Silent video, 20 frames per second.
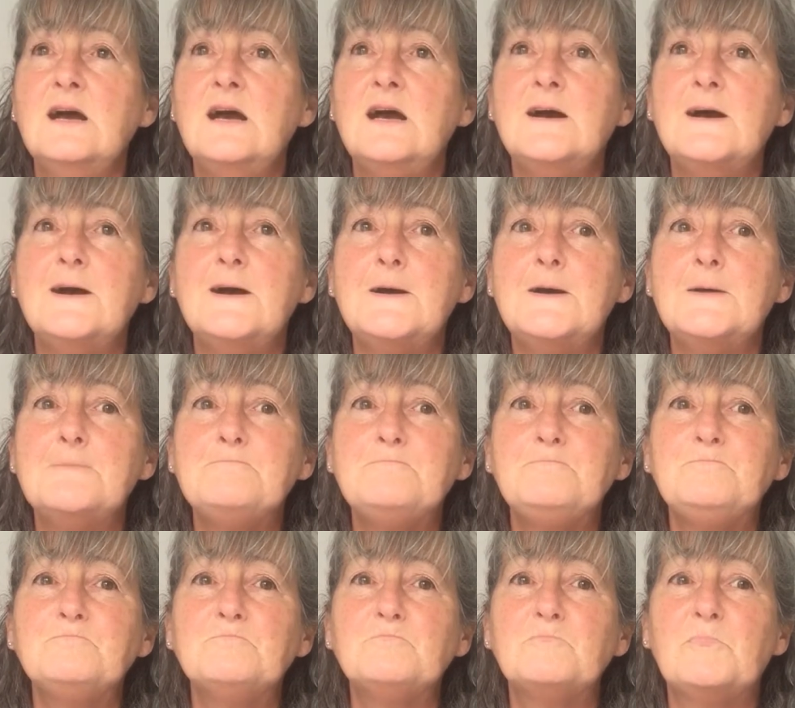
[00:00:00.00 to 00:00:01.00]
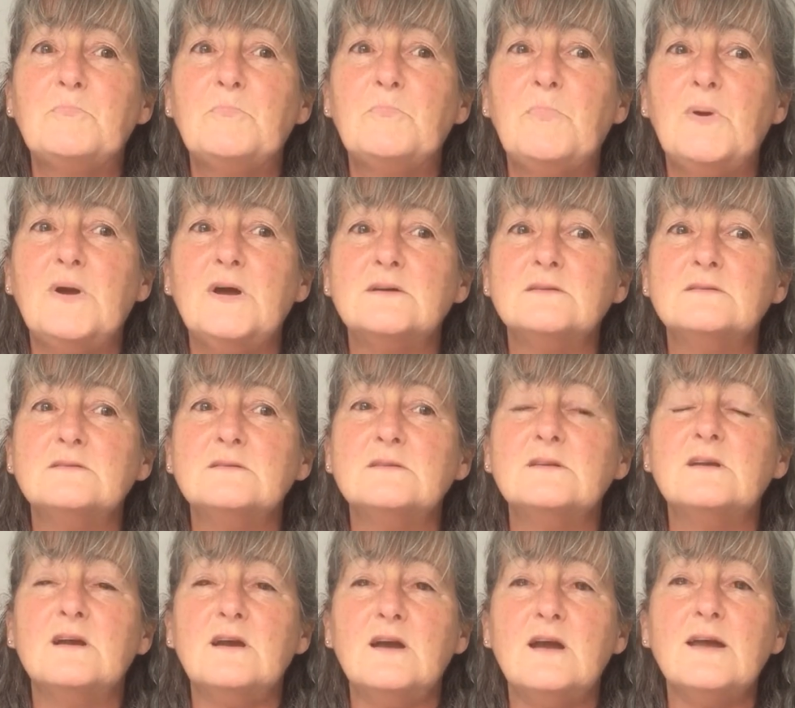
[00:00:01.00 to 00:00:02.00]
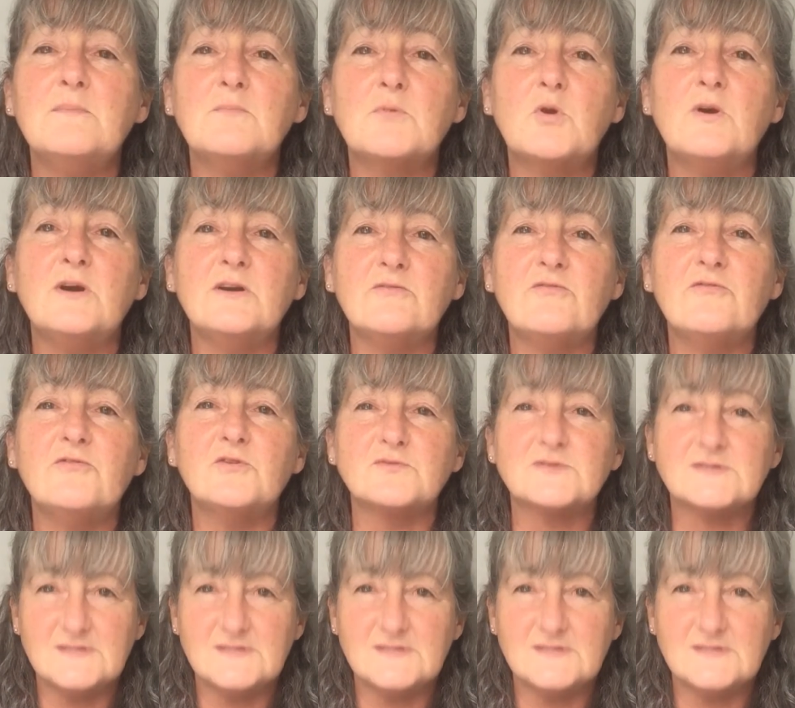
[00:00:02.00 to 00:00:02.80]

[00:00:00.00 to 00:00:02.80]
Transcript: But I am quite full,